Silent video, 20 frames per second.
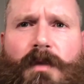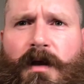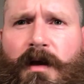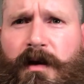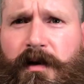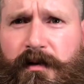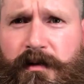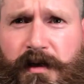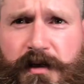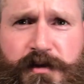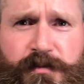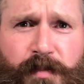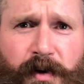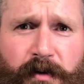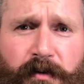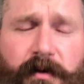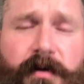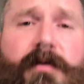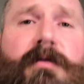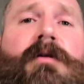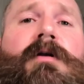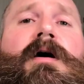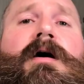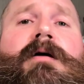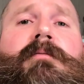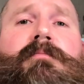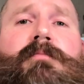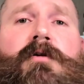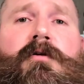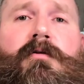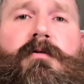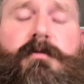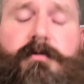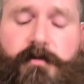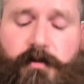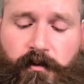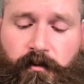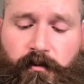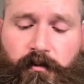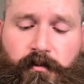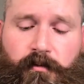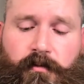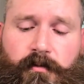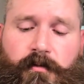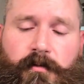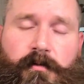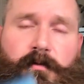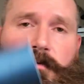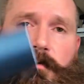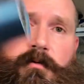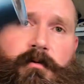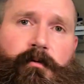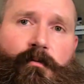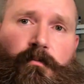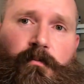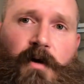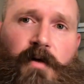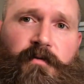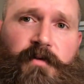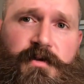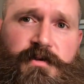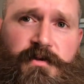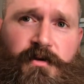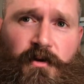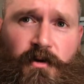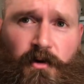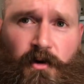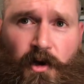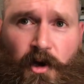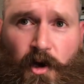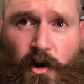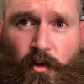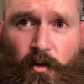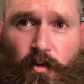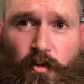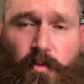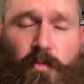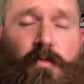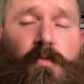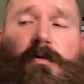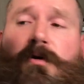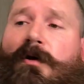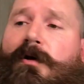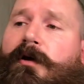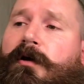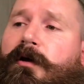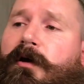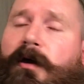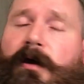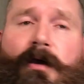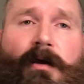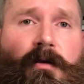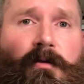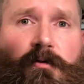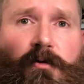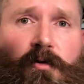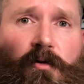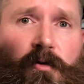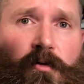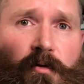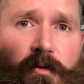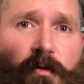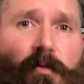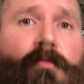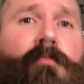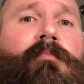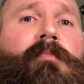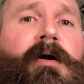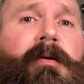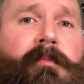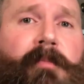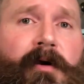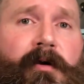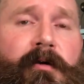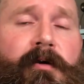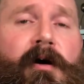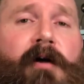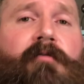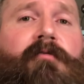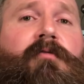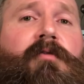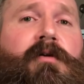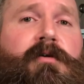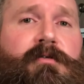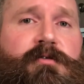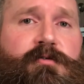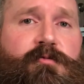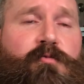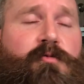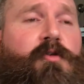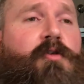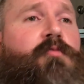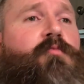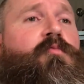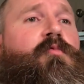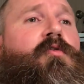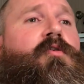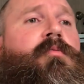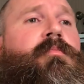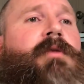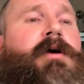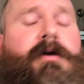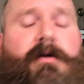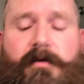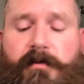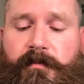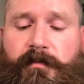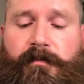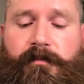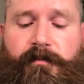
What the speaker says: And at this point, I'm going to move this to low and cool my beard off where it's good and warm now.